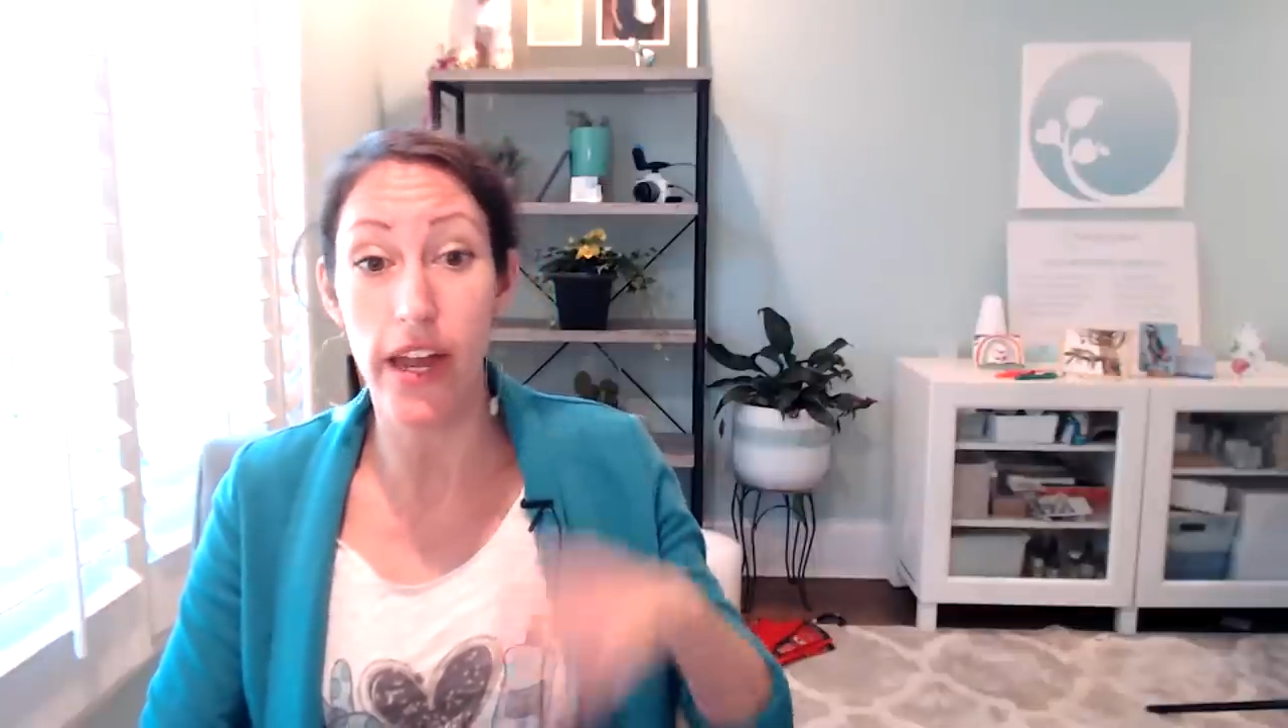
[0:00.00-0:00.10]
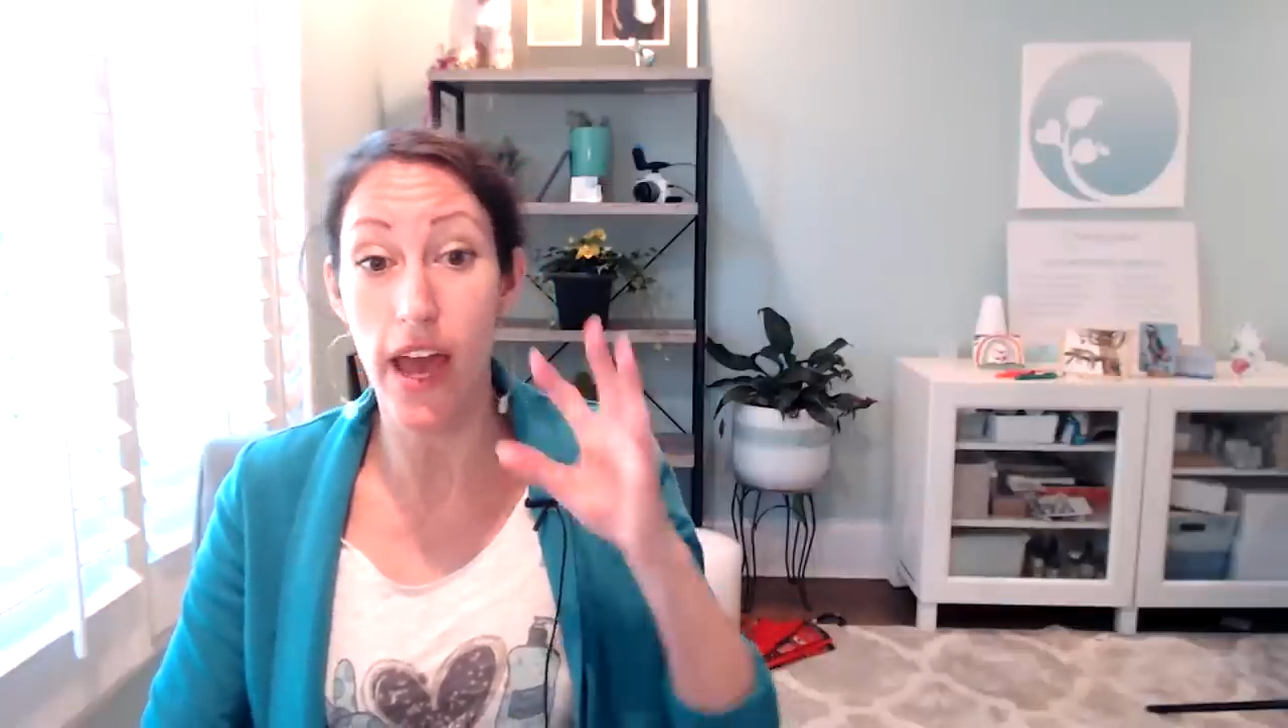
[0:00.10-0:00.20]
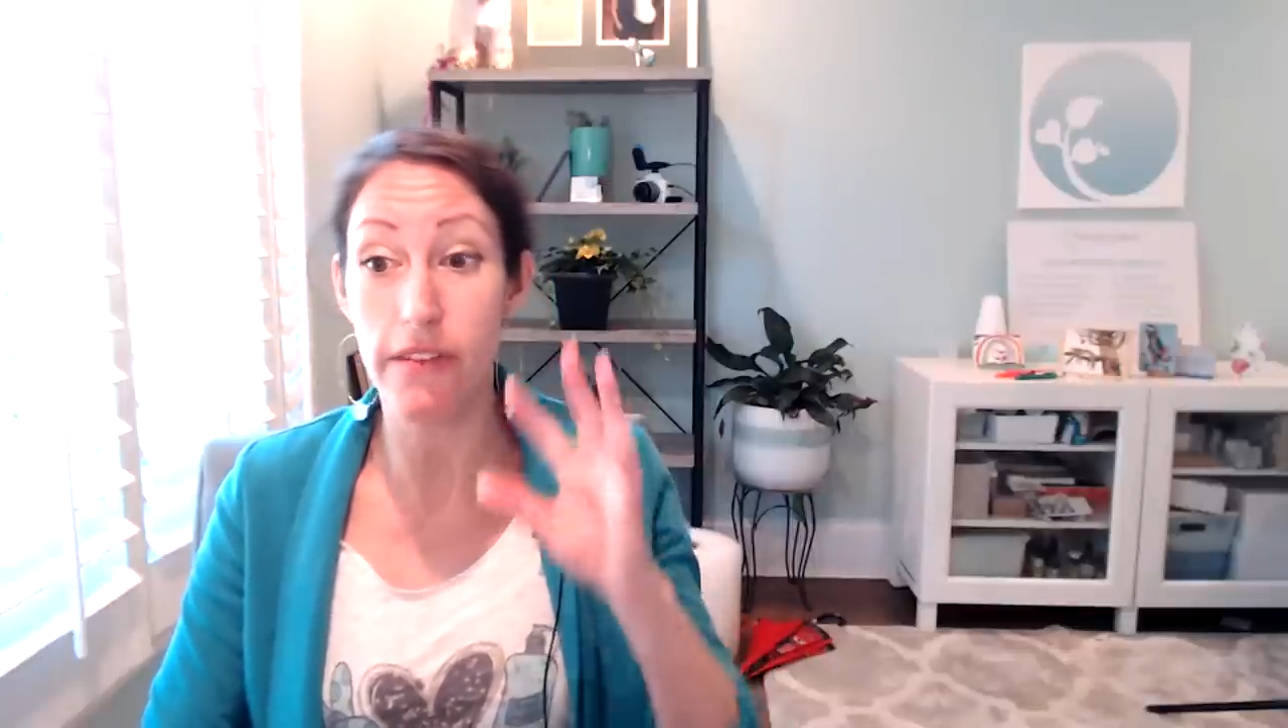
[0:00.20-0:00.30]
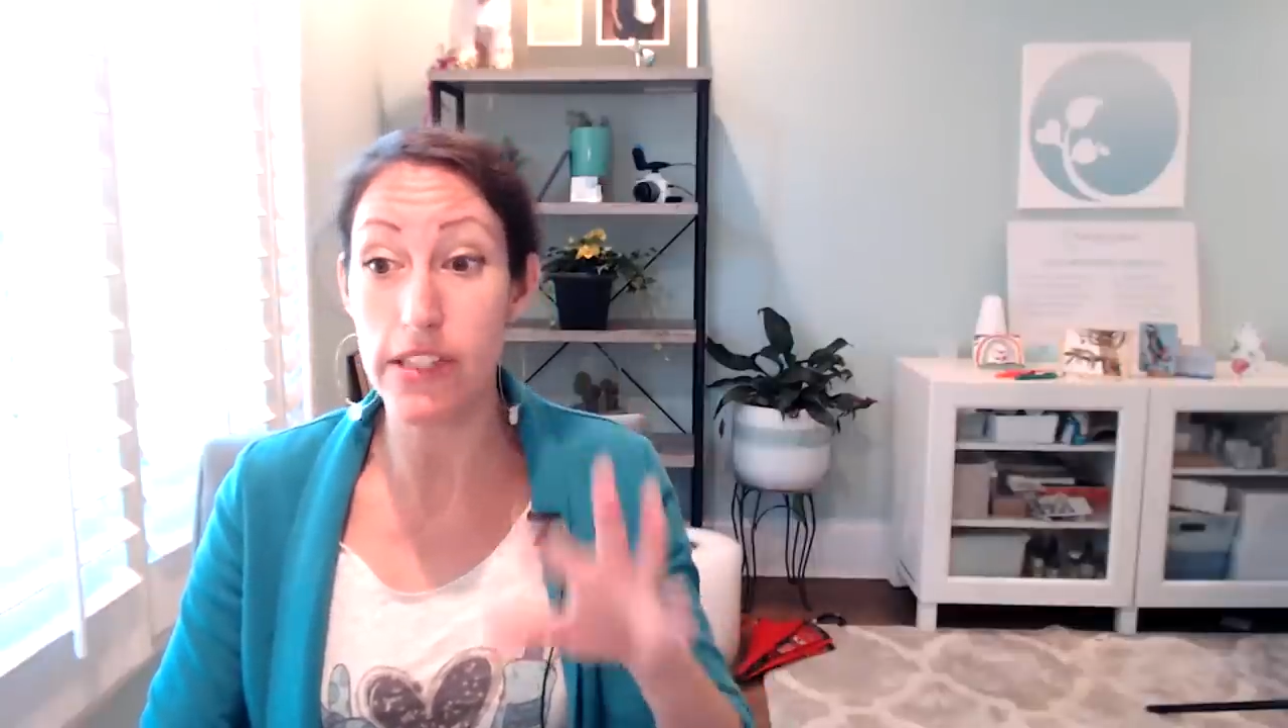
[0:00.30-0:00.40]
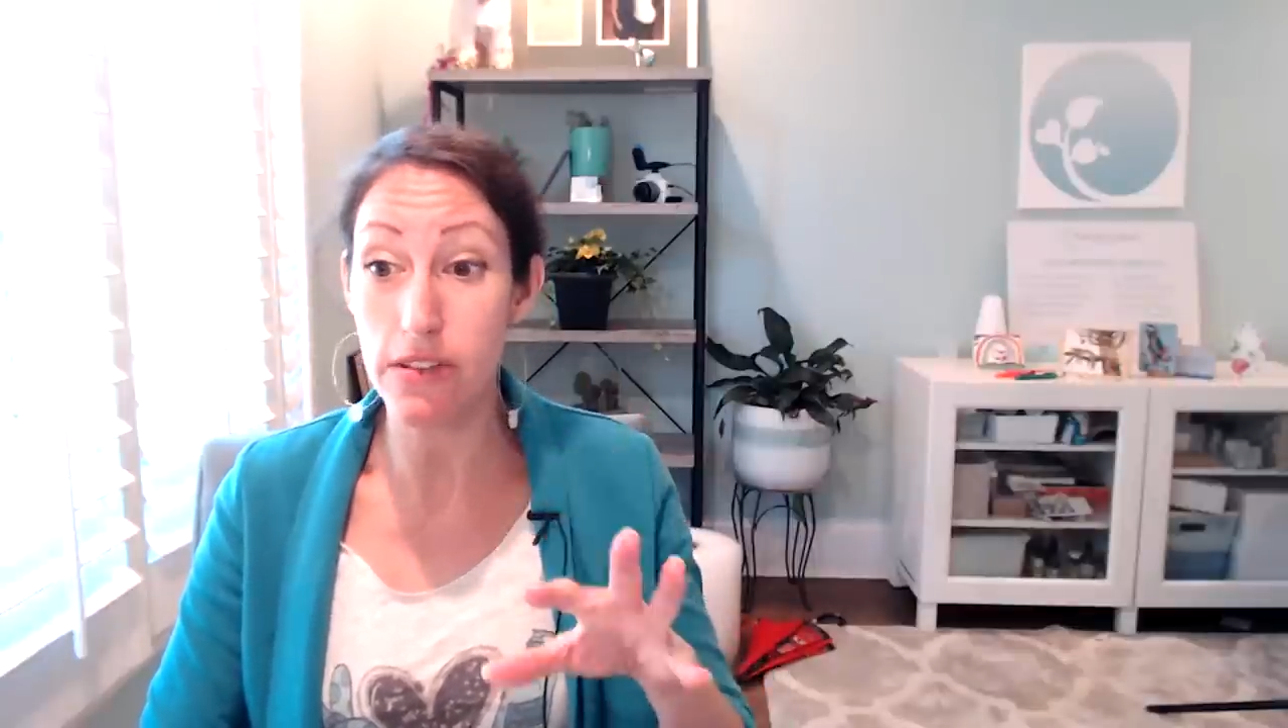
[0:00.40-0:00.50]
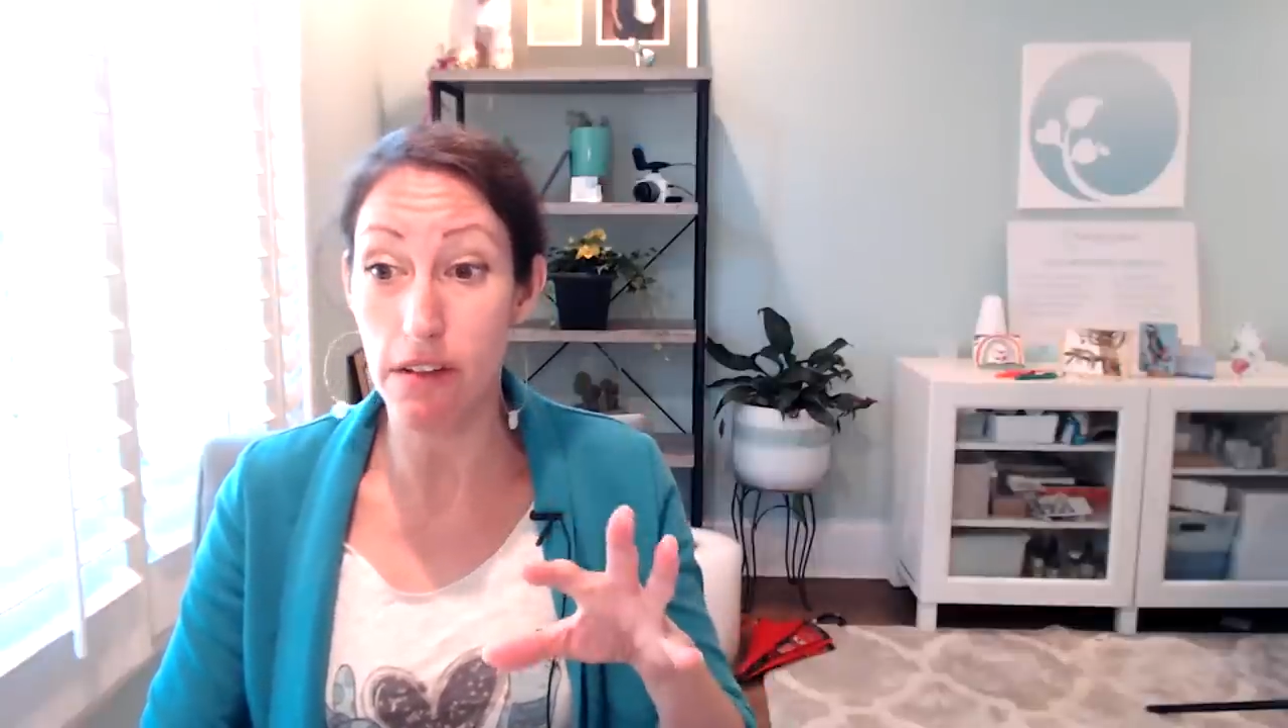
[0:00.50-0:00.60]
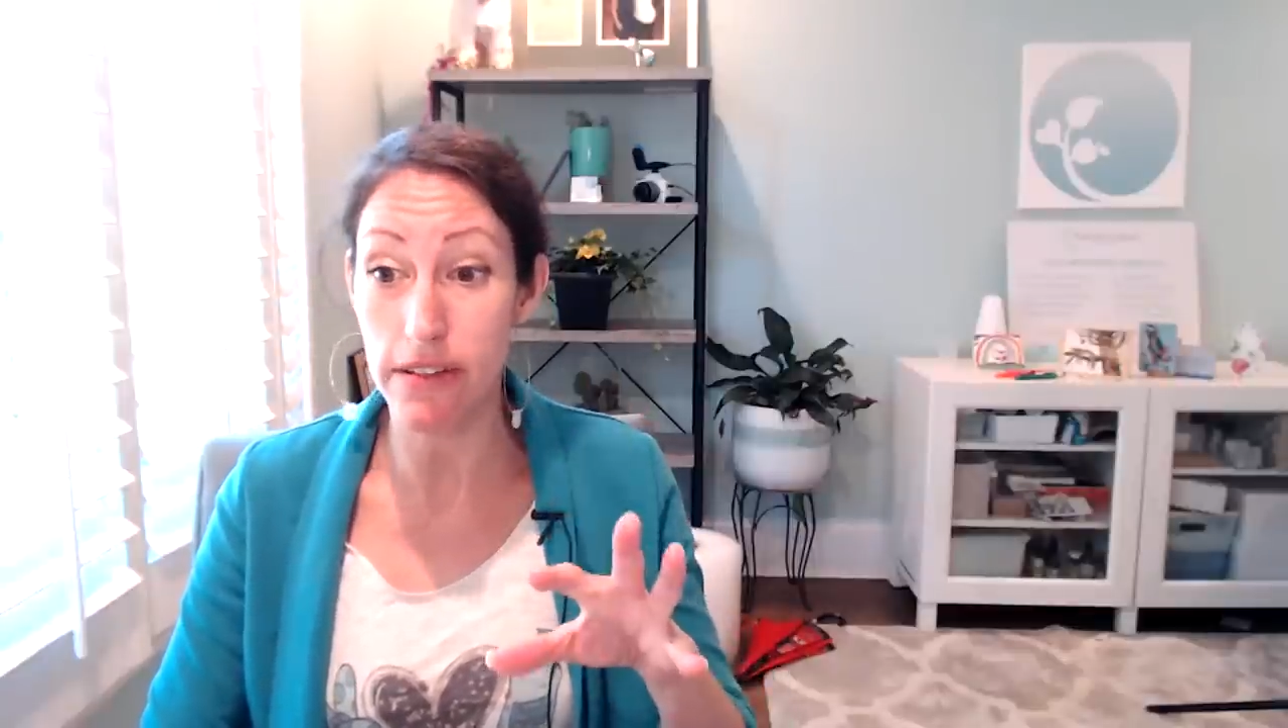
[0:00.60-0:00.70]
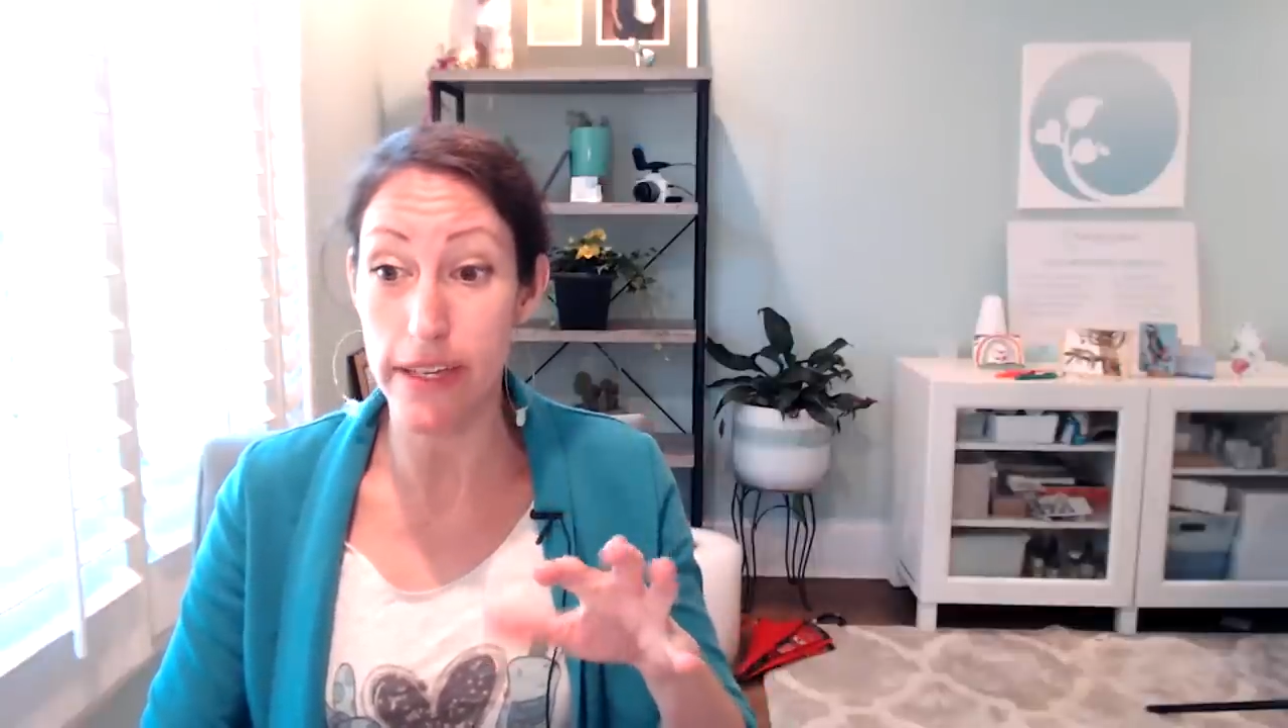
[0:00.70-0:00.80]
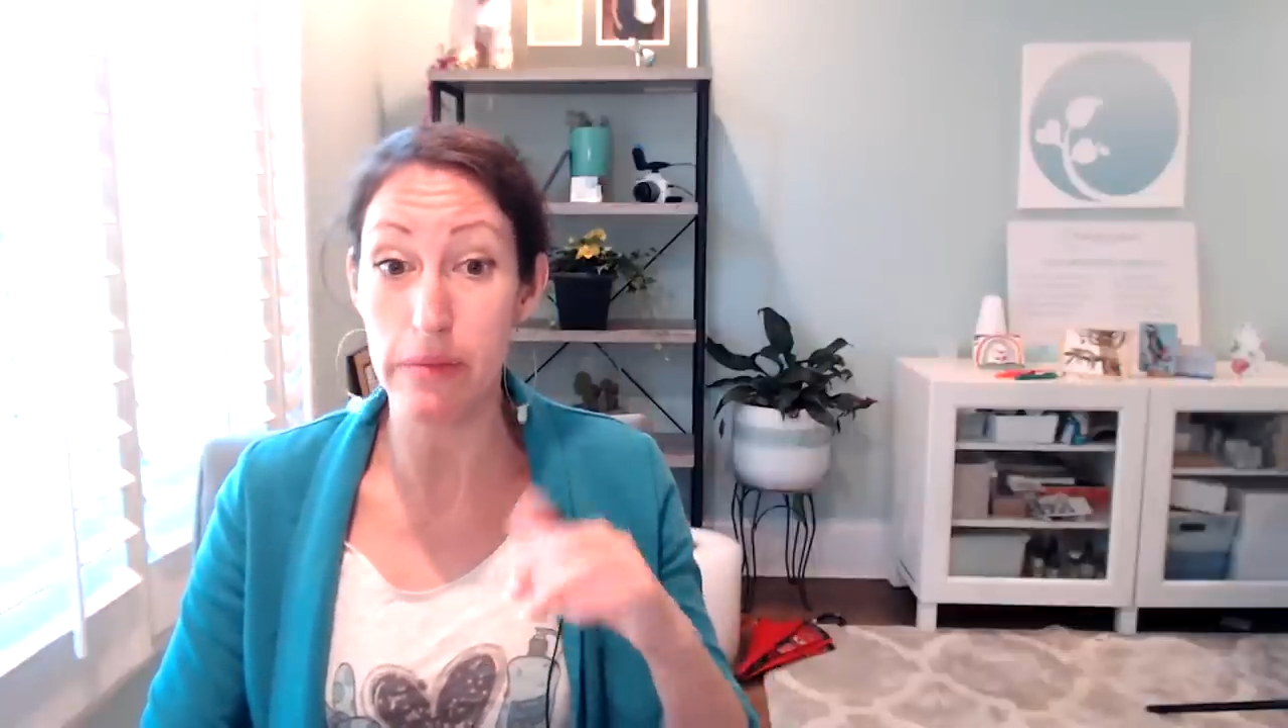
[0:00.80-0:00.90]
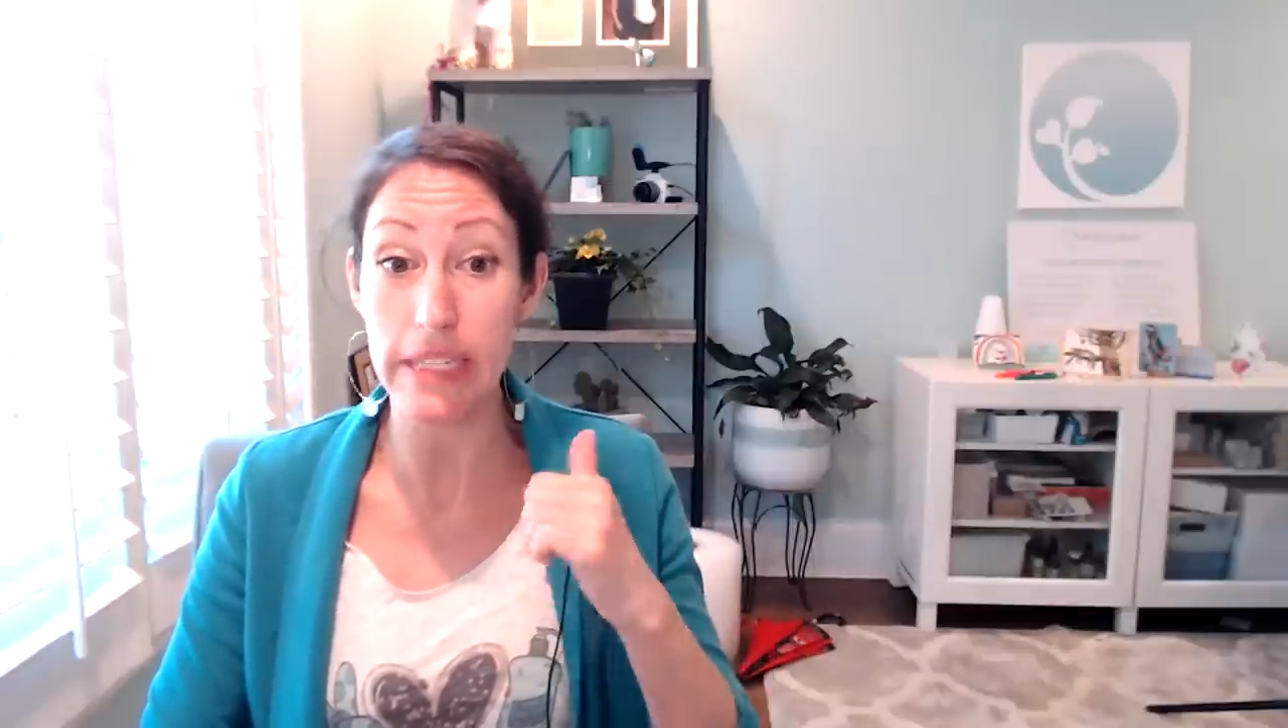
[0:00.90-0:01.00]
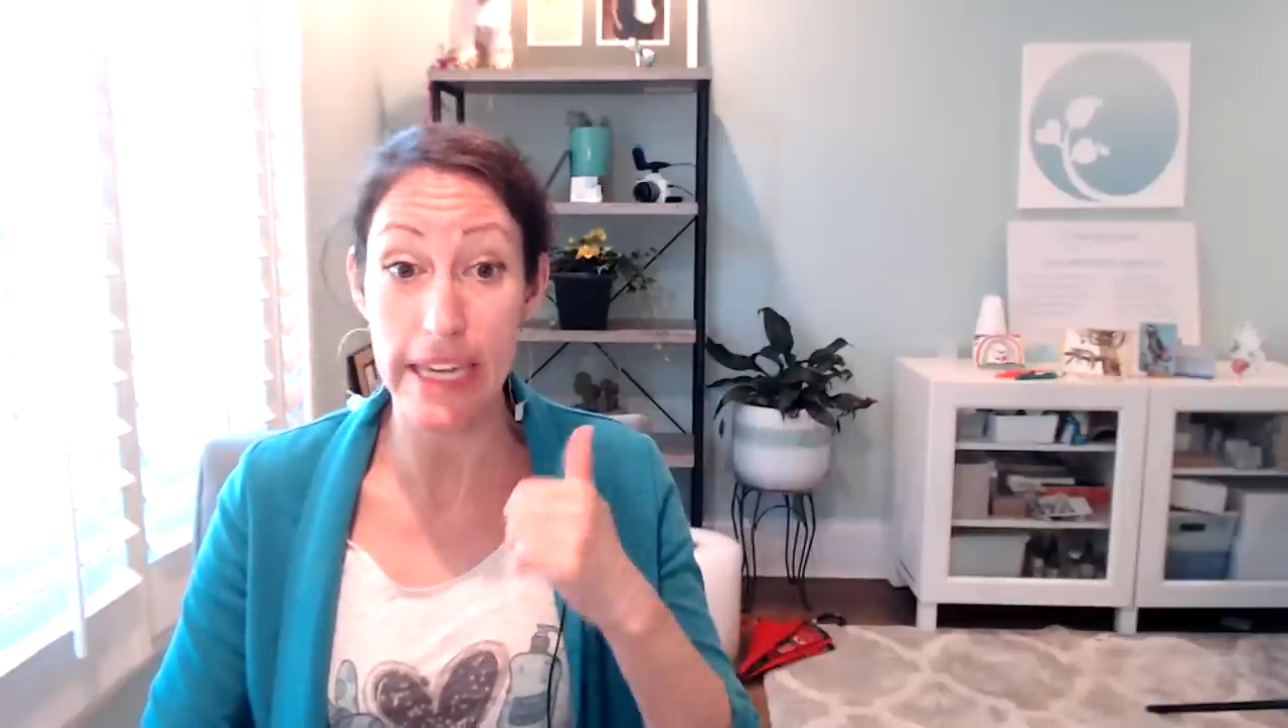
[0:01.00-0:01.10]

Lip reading: having salt lamps